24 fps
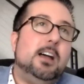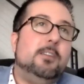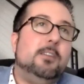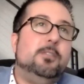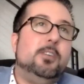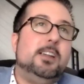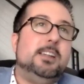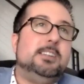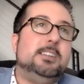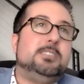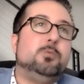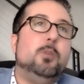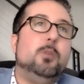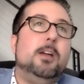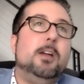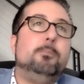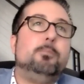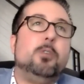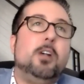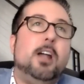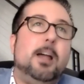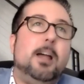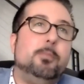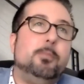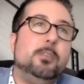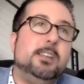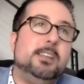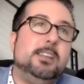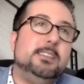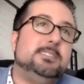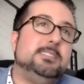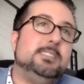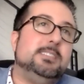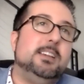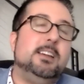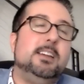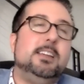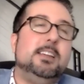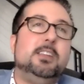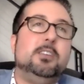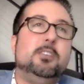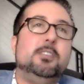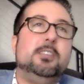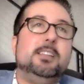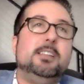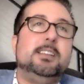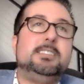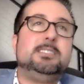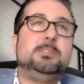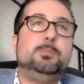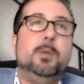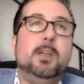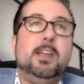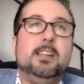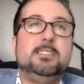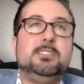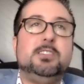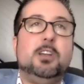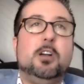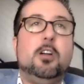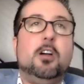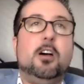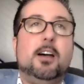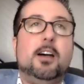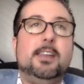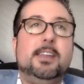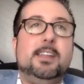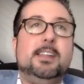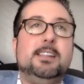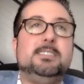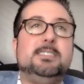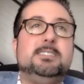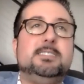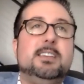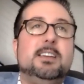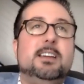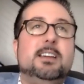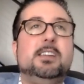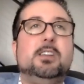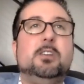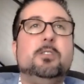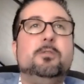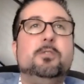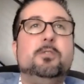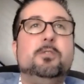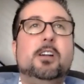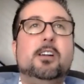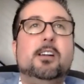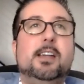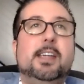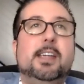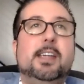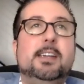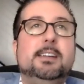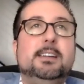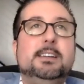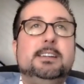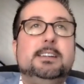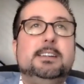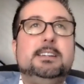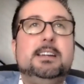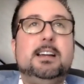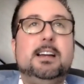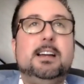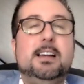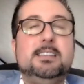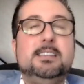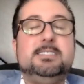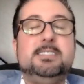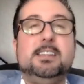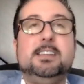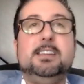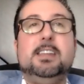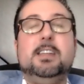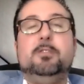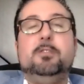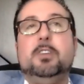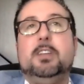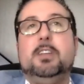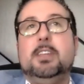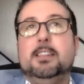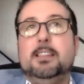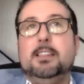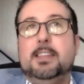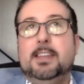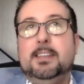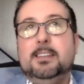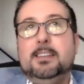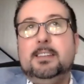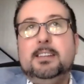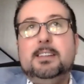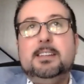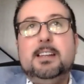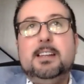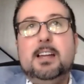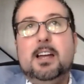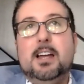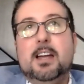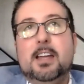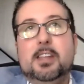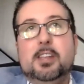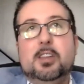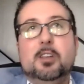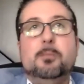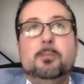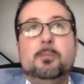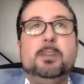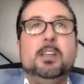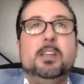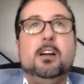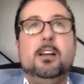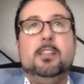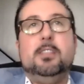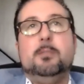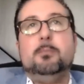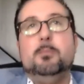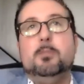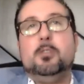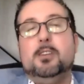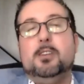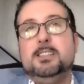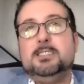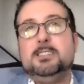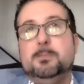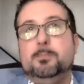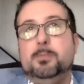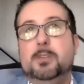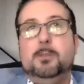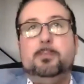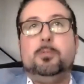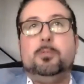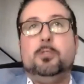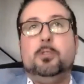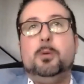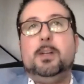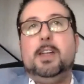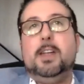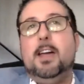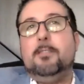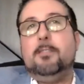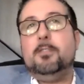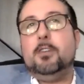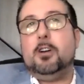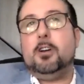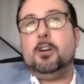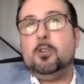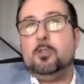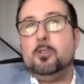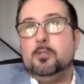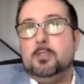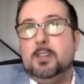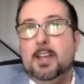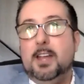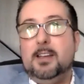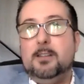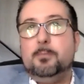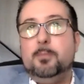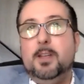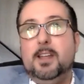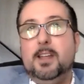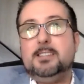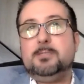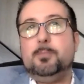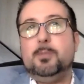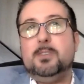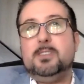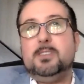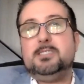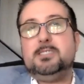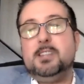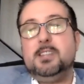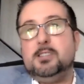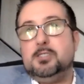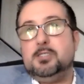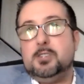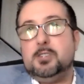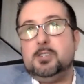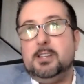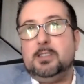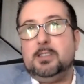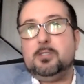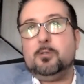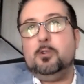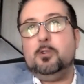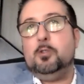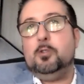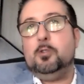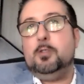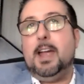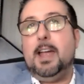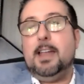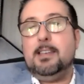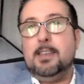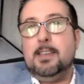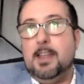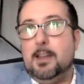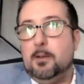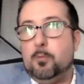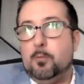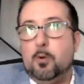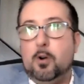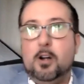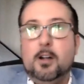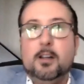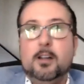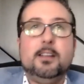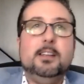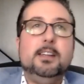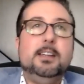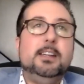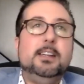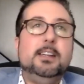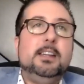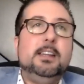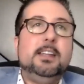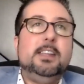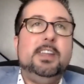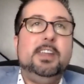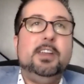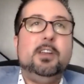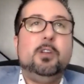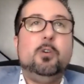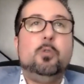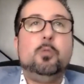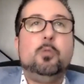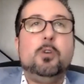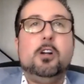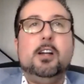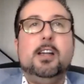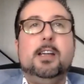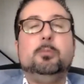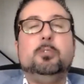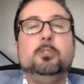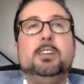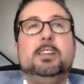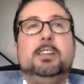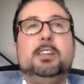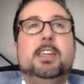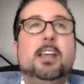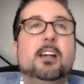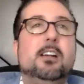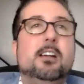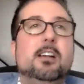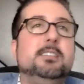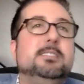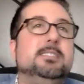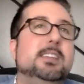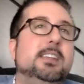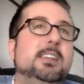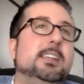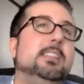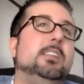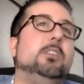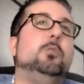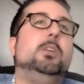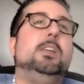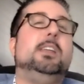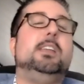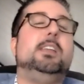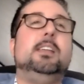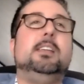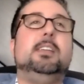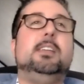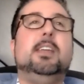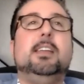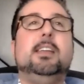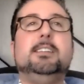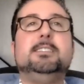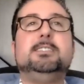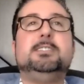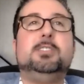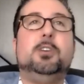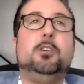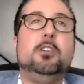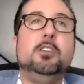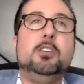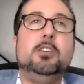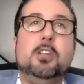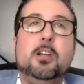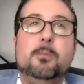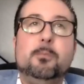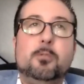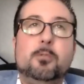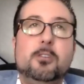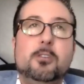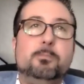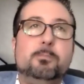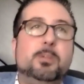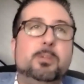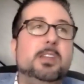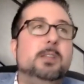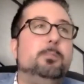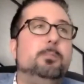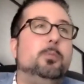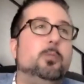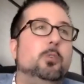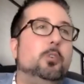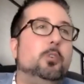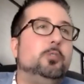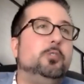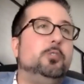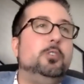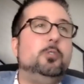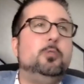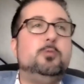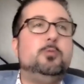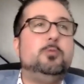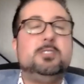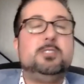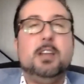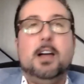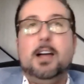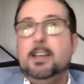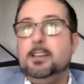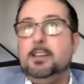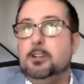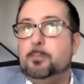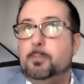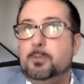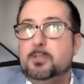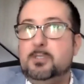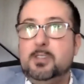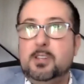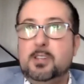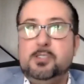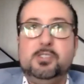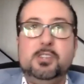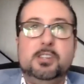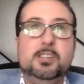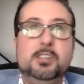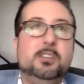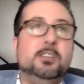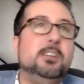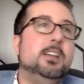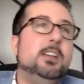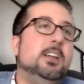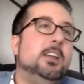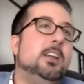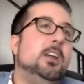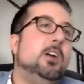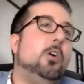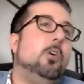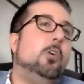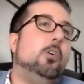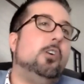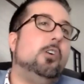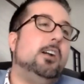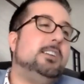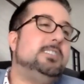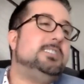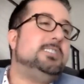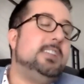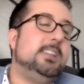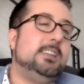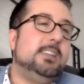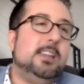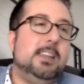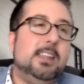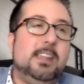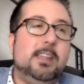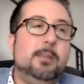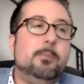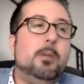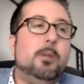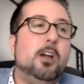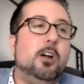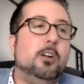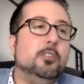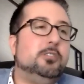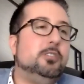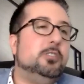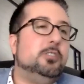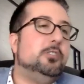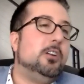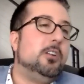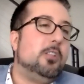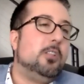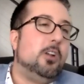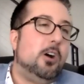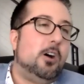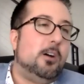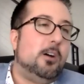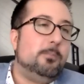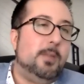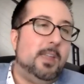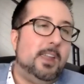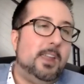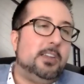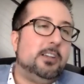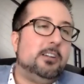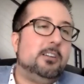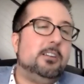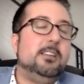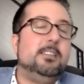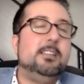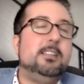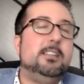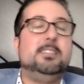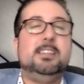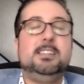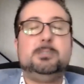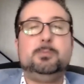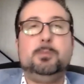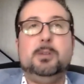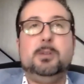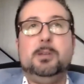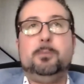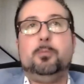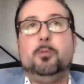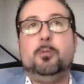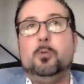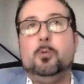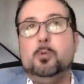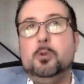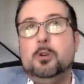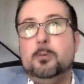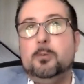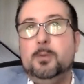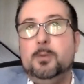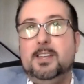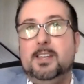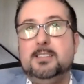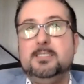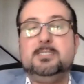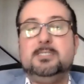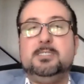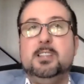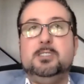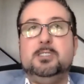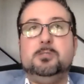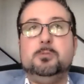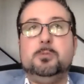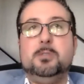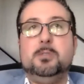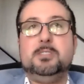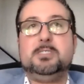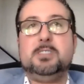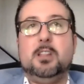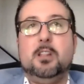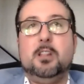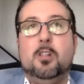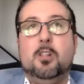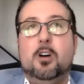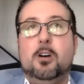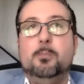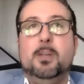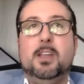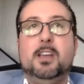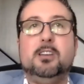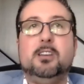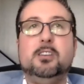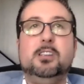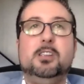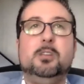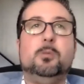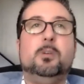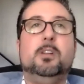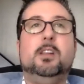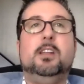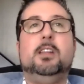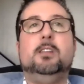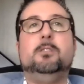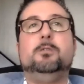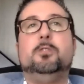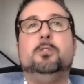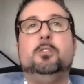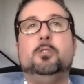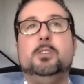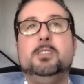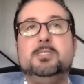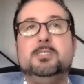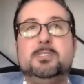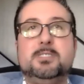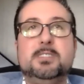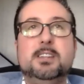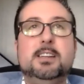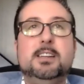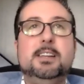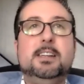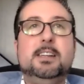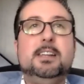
various web properties, that expands our audience, very significantly, beyond the millions of people that we have in our own database. But essentially through that network, we're able to guarantee that we can get a certain number of people to sign your petition or send an email to their lawmaker, and that these people will be constituents of the lawmaker you want to influence.